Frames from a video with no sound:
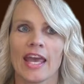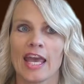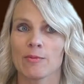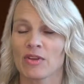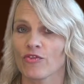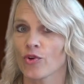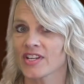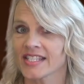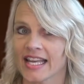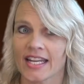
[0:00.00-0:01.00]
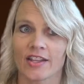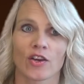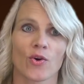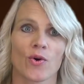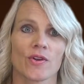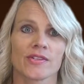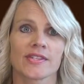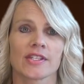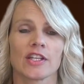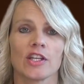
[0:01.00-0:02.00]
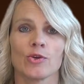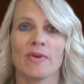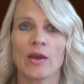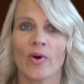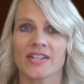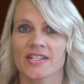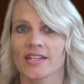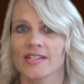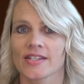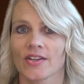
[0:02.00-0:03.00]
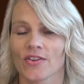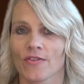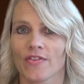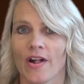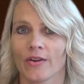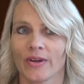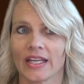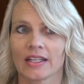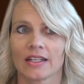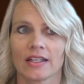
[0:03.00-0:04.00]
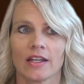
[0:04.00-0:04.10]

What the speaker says: And before setting the goals, you may want to consider the following.